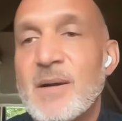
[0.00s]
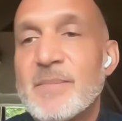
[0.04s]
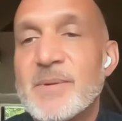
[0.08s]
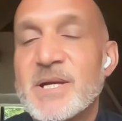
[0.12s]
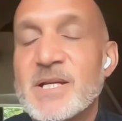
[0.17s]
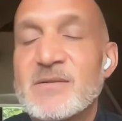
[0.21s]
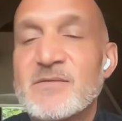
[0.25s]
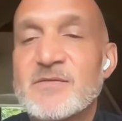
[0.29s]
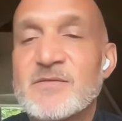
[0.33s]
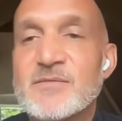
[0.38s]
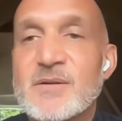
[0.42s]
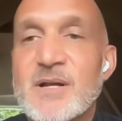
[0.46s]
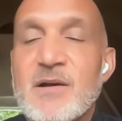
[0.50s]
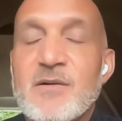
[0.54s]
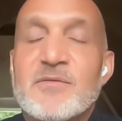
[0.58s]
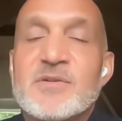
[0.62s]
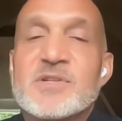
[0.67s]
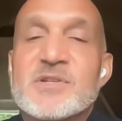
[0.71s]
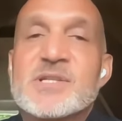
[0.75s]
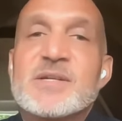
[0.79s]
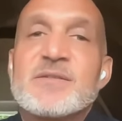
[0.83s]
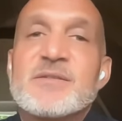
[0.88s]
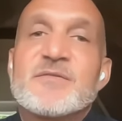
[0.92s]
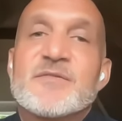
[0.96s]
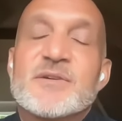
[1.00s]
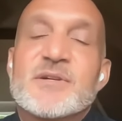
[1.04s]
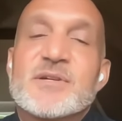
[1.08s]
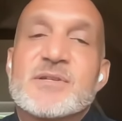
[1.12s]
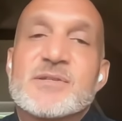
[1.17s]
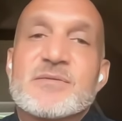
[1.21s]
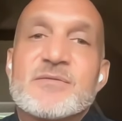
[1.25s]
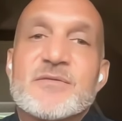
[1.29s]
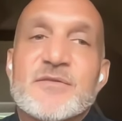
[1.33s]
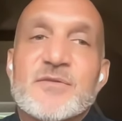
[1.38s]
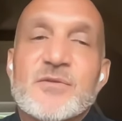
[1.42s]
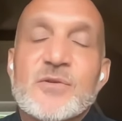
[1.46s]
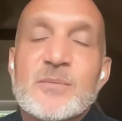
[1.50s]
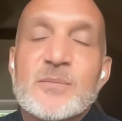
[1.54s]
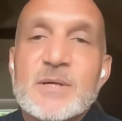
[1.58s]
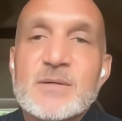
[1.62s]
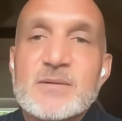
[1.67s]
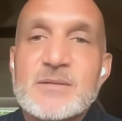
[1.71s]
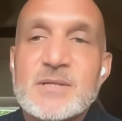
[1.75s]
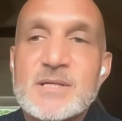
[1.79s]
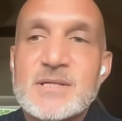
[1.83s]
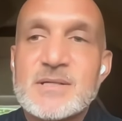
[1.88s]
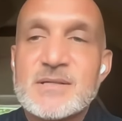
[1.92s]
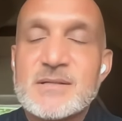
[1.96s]
I mean, obviously, first and
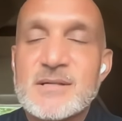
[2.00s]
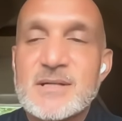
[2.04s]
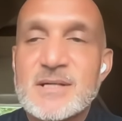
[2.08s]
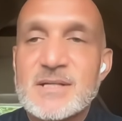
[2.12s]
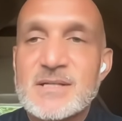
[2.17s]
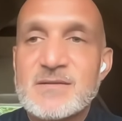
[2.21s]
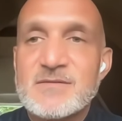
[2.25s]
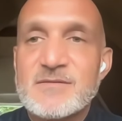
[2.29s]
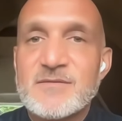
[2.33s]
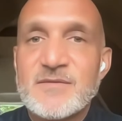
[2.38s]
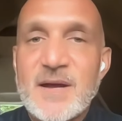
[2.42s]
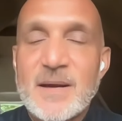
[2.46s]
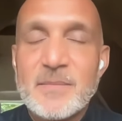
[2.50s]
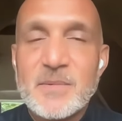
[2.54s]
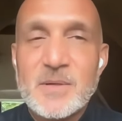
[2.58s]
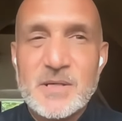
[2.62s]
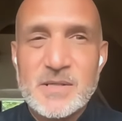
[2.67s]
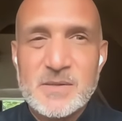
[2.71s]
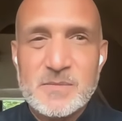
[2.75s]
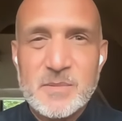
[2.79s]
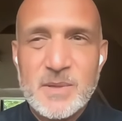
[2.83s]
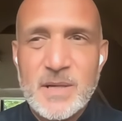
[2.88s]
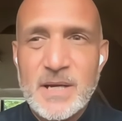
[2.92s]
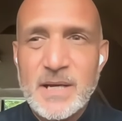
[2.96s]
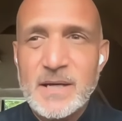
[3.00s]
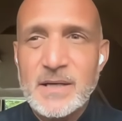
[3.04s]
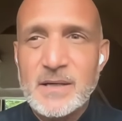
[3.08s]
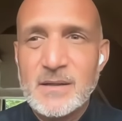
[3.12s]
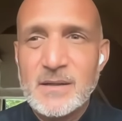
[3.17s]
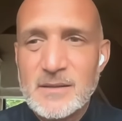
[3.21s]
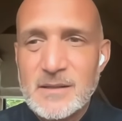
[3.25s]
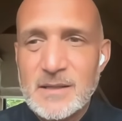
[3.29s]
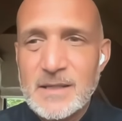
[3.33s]
foremost, he's a fabulous player,